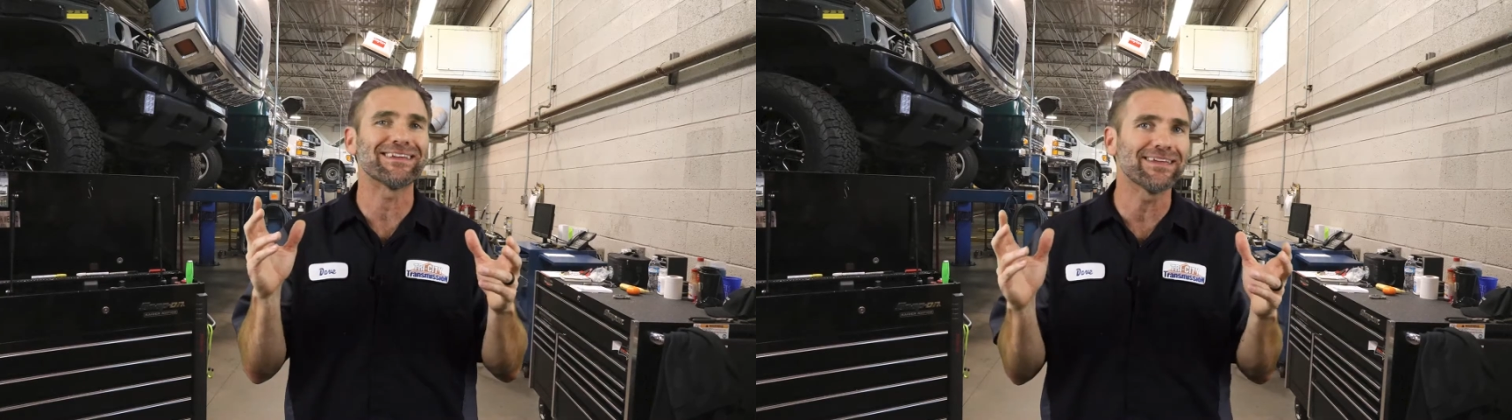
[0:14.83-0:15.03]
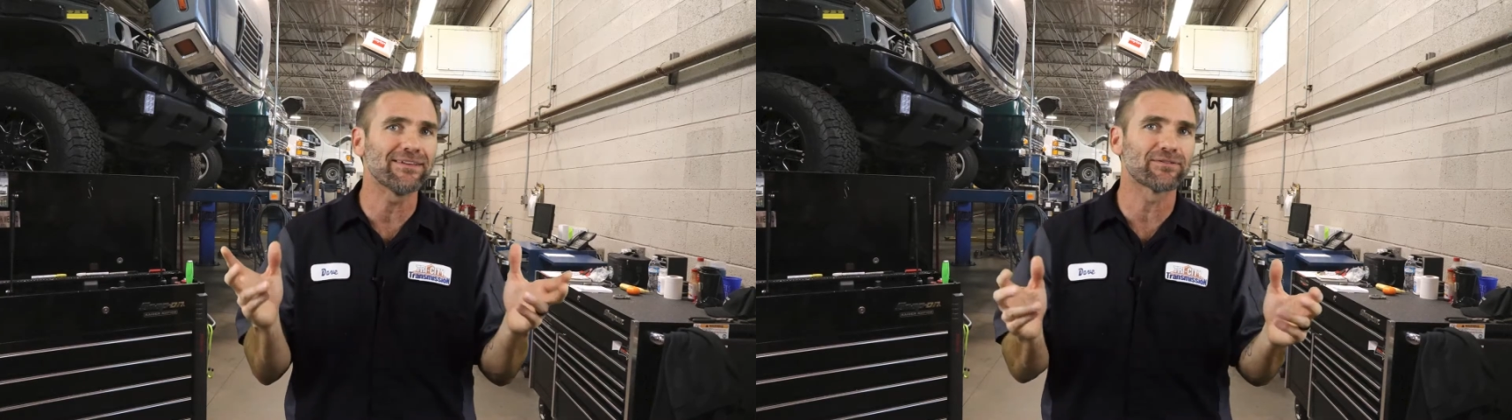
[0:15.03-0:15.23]

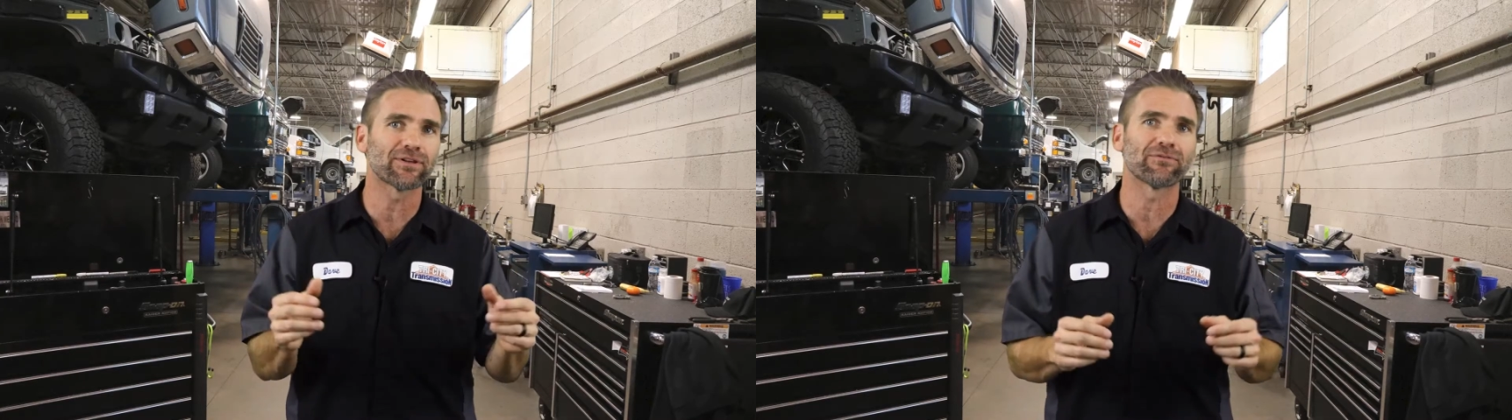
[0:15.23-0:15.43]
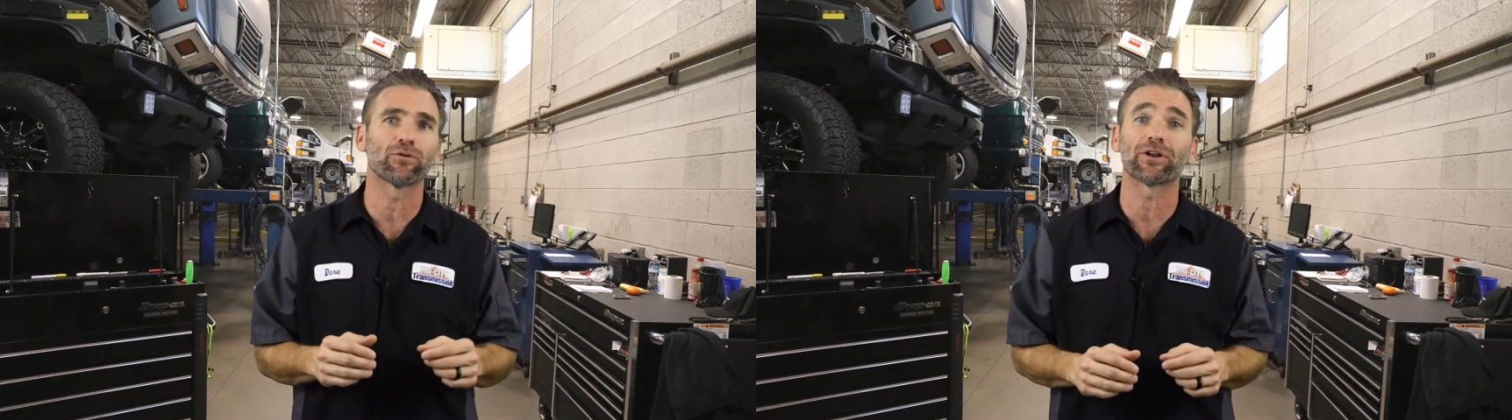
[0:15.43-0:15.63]

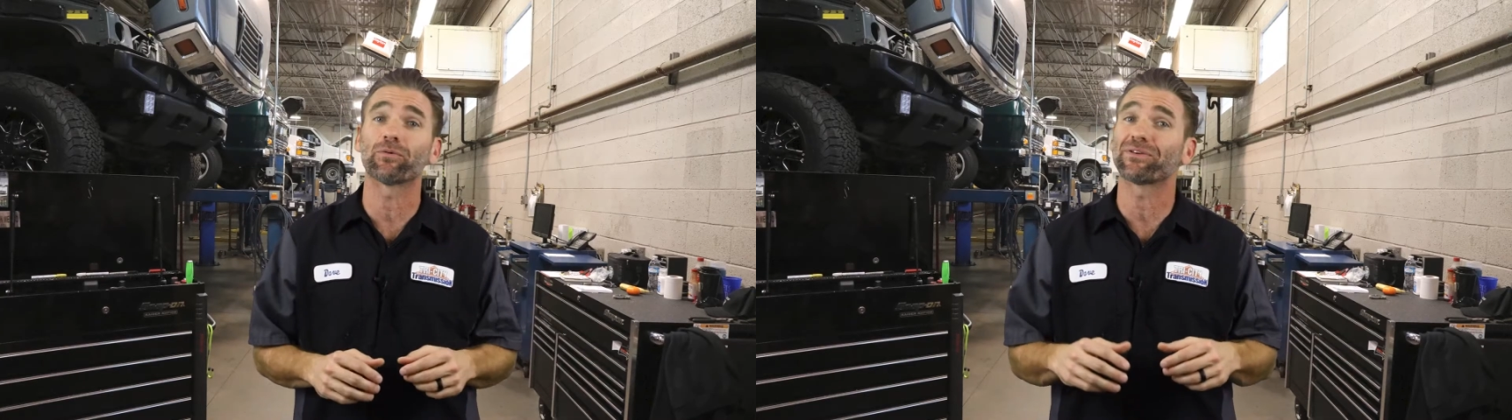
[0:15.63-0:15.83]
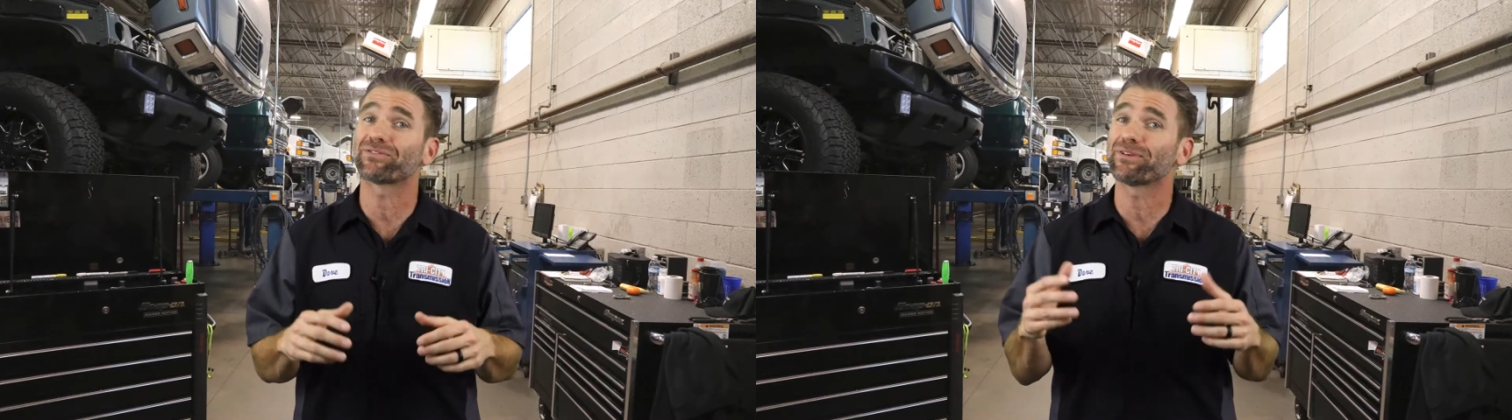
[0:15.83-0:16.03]
easily avoided
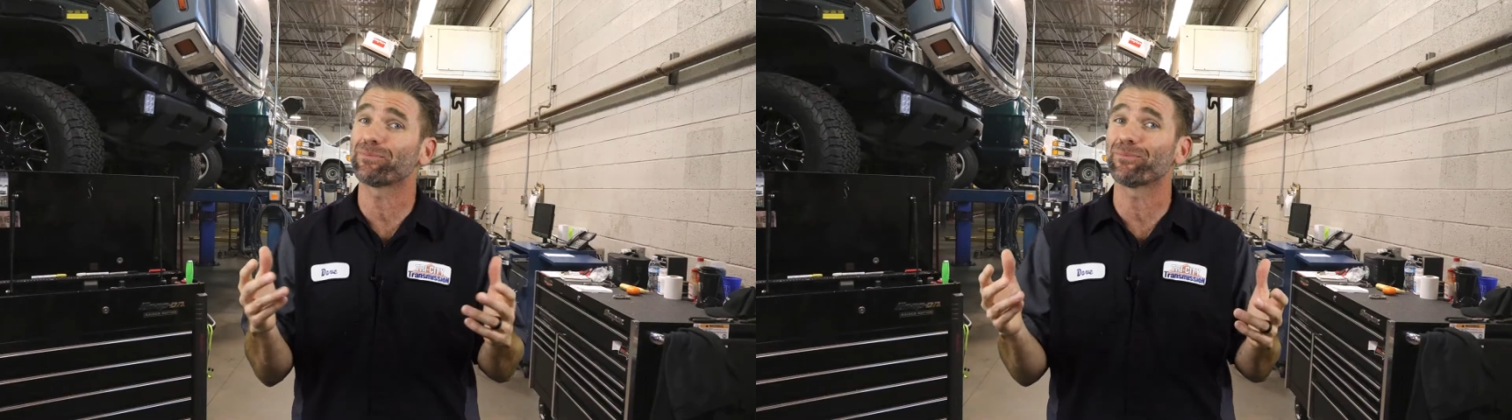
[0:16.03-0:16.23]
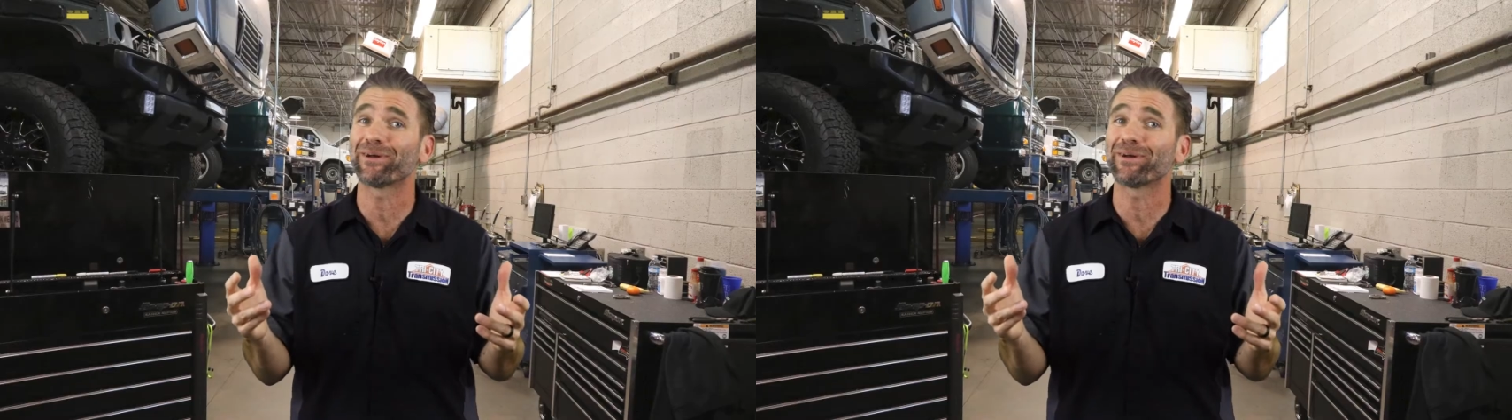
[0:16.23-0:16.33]
with simple